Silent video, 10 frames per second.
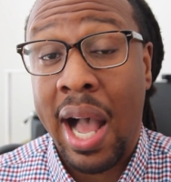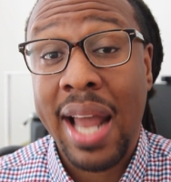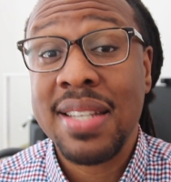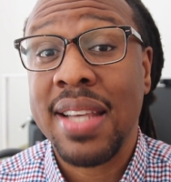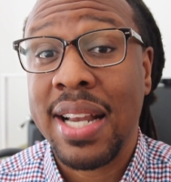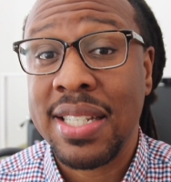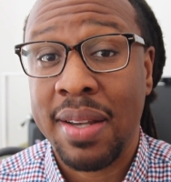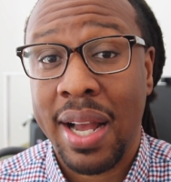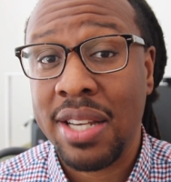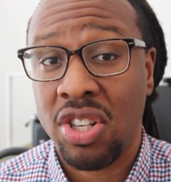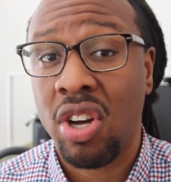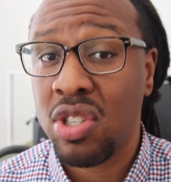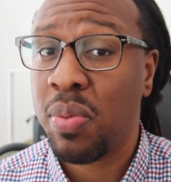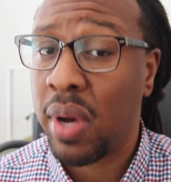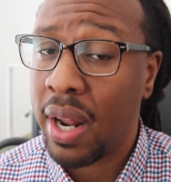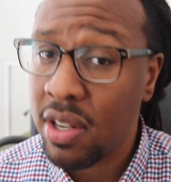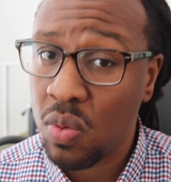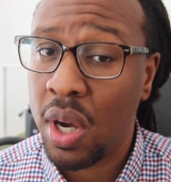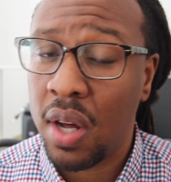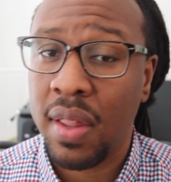Honestly, I should also point out as
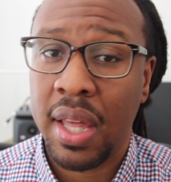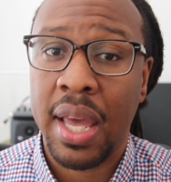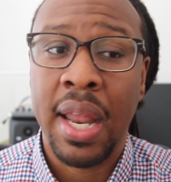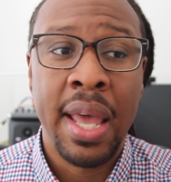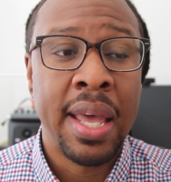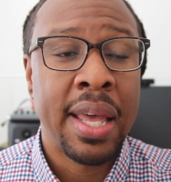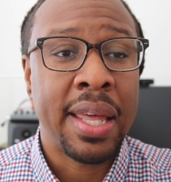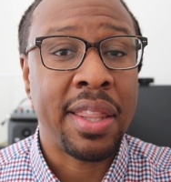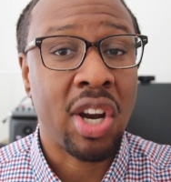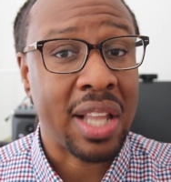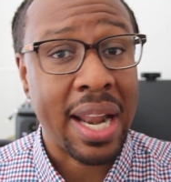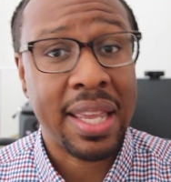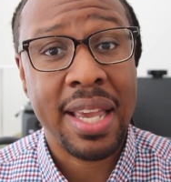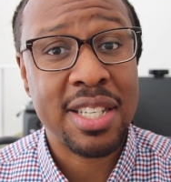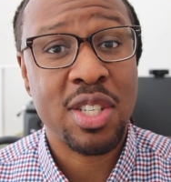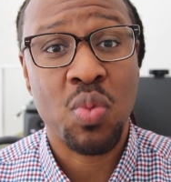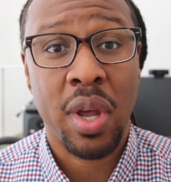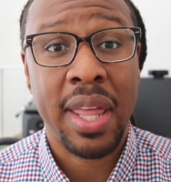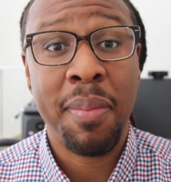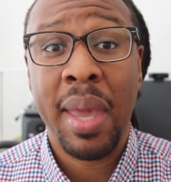well that there are a lot of cases
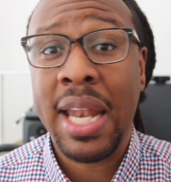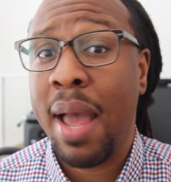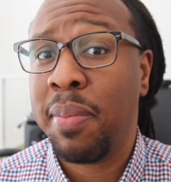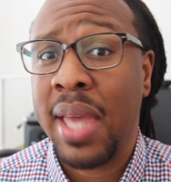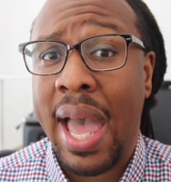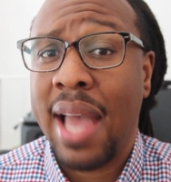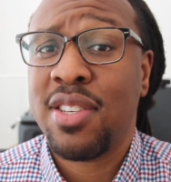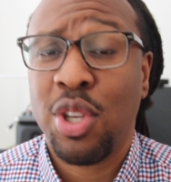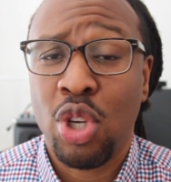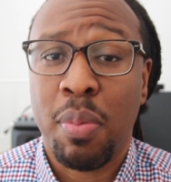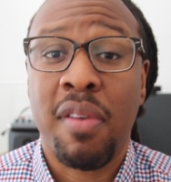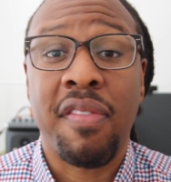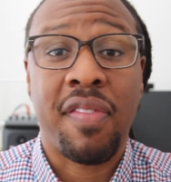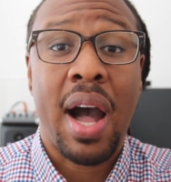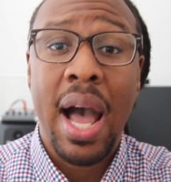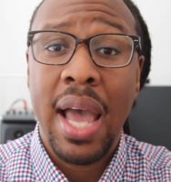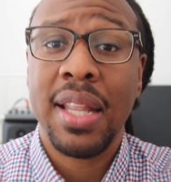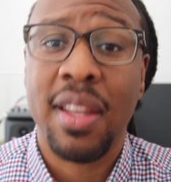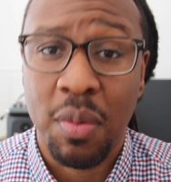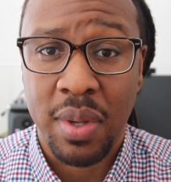where they may not be asking you to
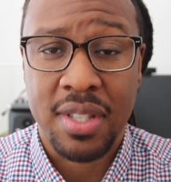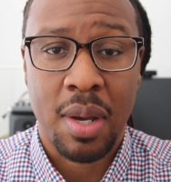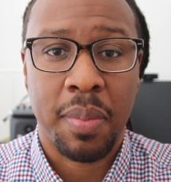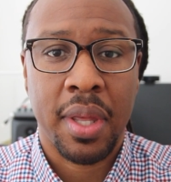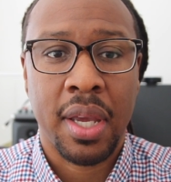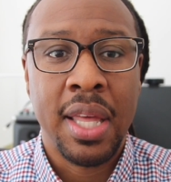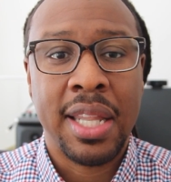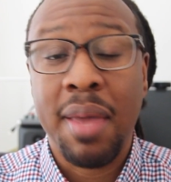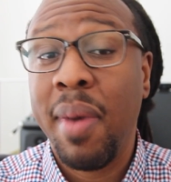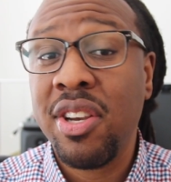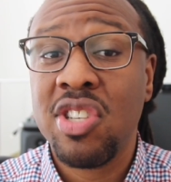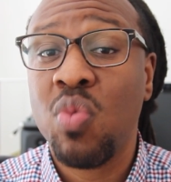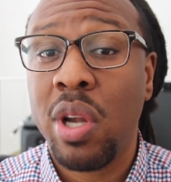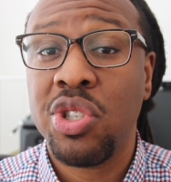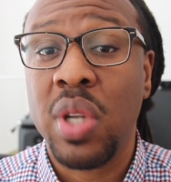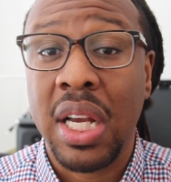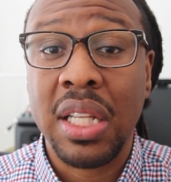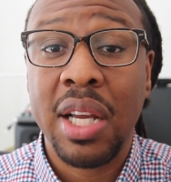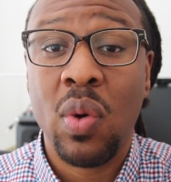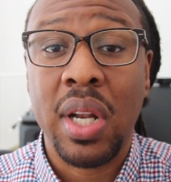provide them with something. They may just want you to
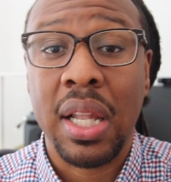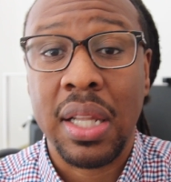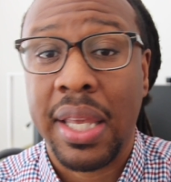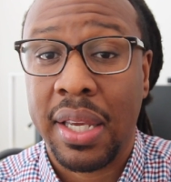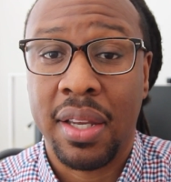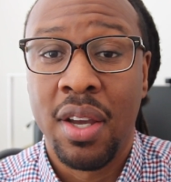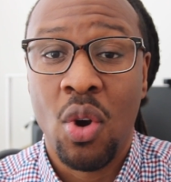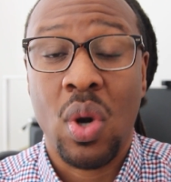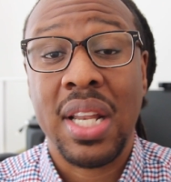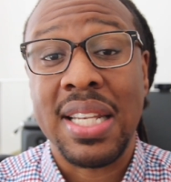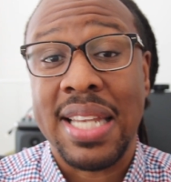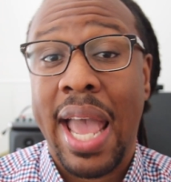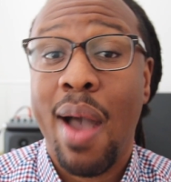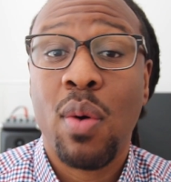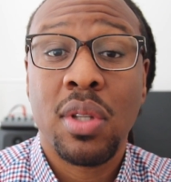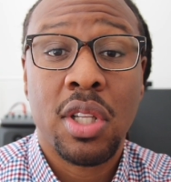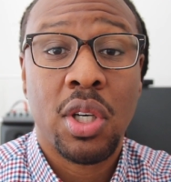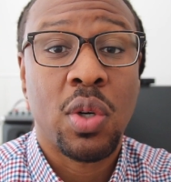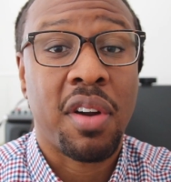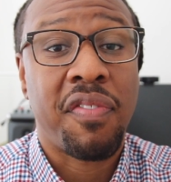click on a link or to
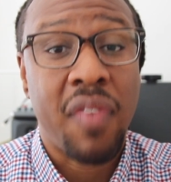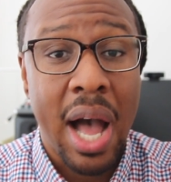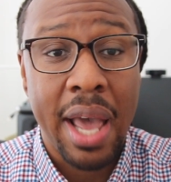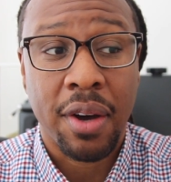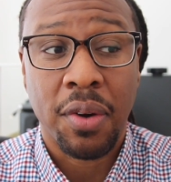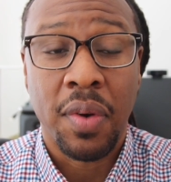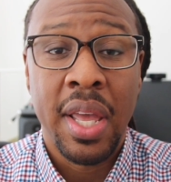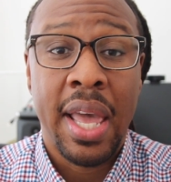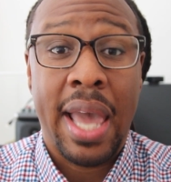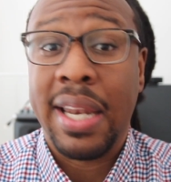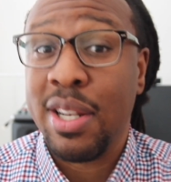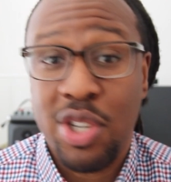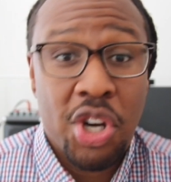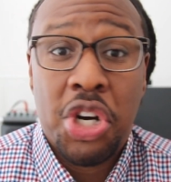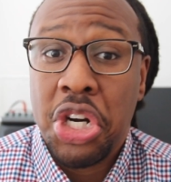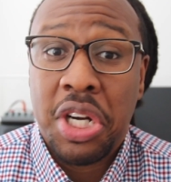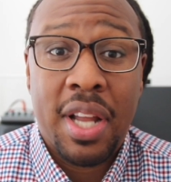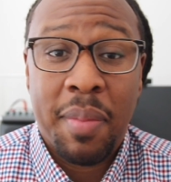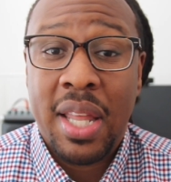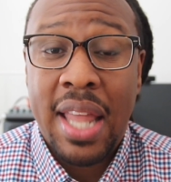download a file. And in turn,
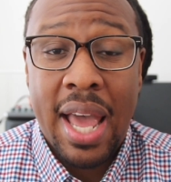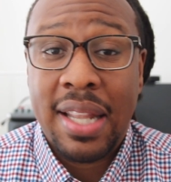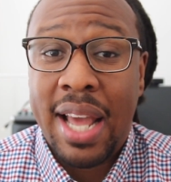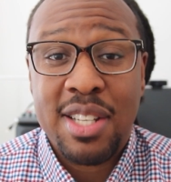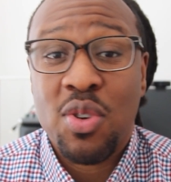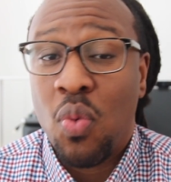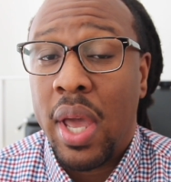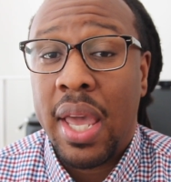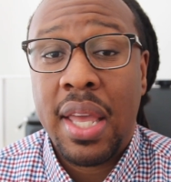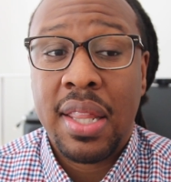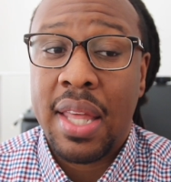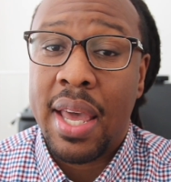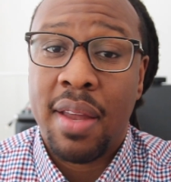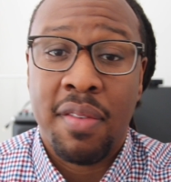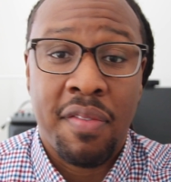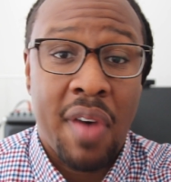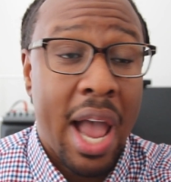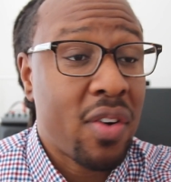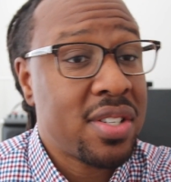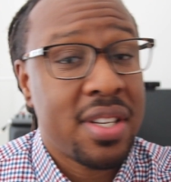I mean, that's a way that
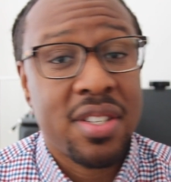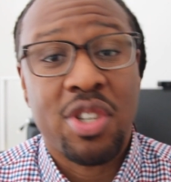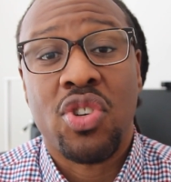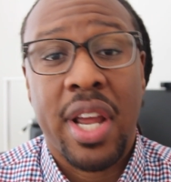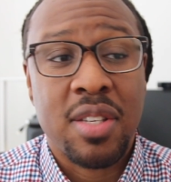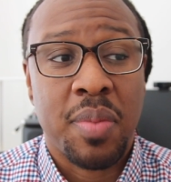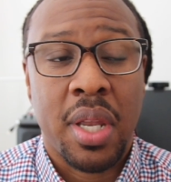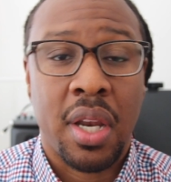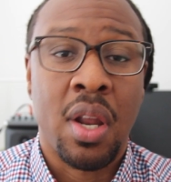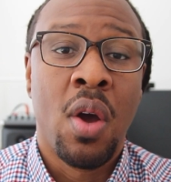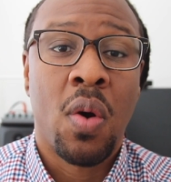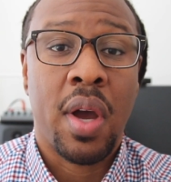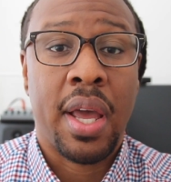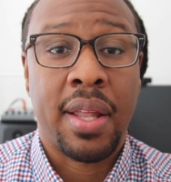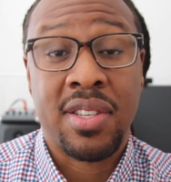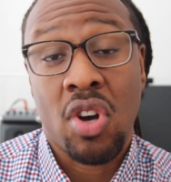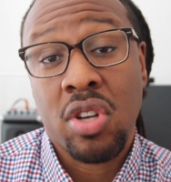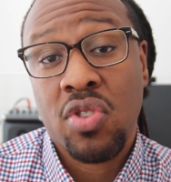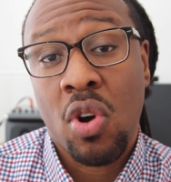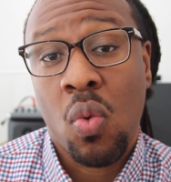viruses are transmitted. It's
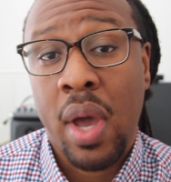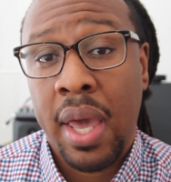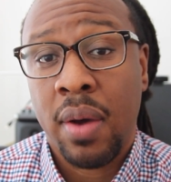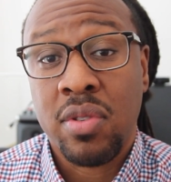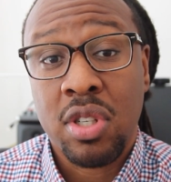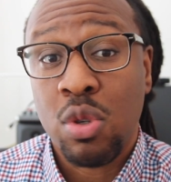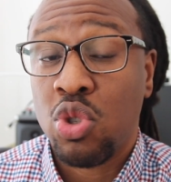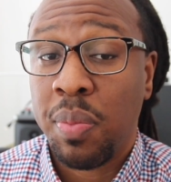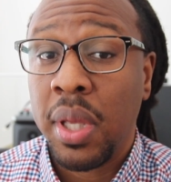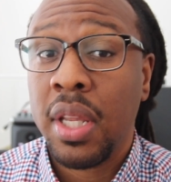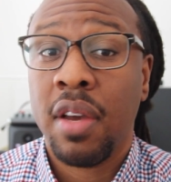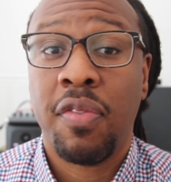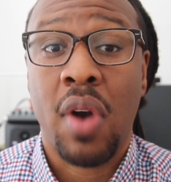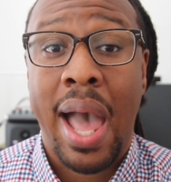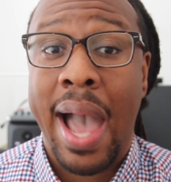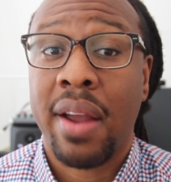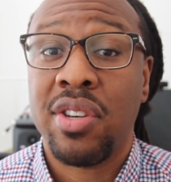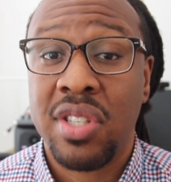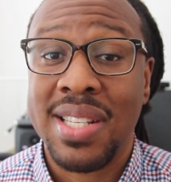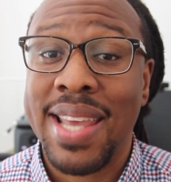also a way on social media for
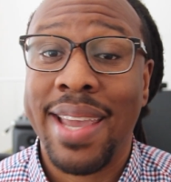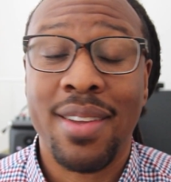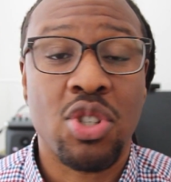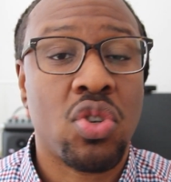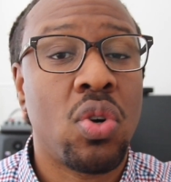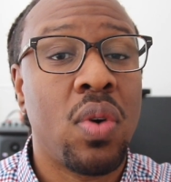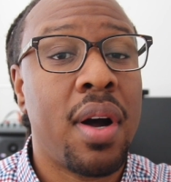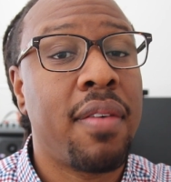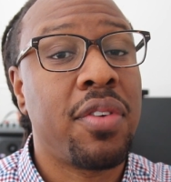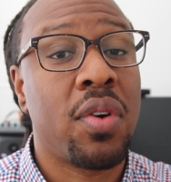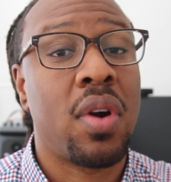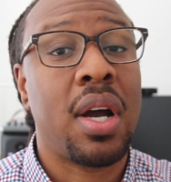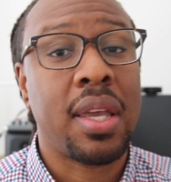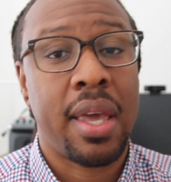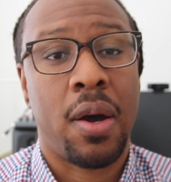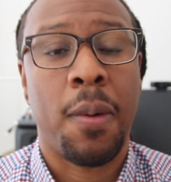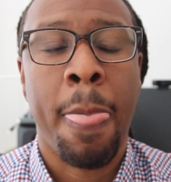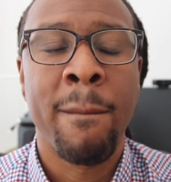hackers to take control of your account.